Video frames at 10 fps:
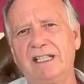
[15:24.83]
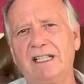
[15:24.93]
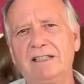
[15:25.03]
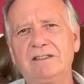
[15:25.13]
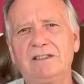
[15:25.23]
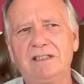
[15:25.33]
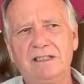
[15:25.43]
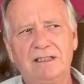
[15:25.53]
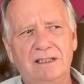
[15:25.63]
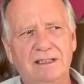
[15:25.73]
And
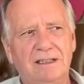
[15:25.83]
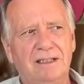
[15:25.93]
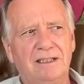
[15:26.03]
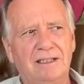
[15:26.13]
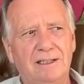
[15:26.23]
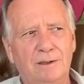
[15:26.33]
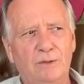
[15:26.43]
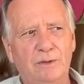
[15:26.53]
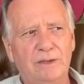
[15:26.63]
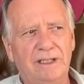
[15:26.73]
uh,
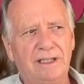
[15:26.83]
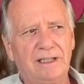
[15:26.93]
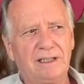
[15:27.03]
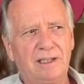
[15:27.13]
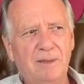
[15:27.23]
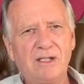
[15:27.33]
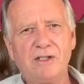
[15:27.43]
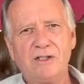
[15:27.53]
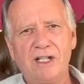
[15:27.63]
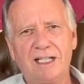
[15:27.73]
we were getting
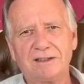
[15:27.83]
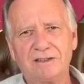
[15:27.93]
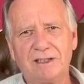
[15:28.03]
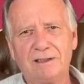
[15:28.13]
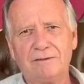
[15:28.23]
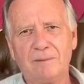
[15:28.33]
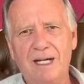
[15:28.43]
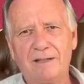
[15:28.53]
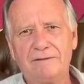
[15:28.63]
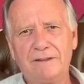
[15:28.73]
commission checks of
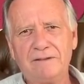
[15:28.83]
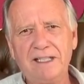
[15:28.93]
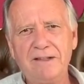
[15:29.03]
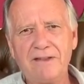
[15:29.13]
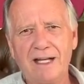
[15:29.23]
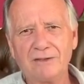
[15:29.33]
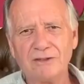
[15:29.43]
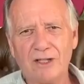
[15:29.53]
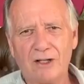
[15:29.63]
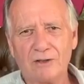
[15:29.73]
about
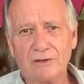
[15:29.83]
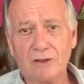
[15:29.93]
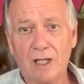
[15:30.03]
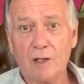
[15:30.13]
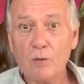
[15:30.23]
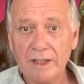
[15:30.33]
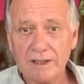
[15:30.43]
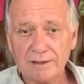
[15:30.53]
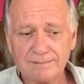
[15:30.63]
$15,000 a week.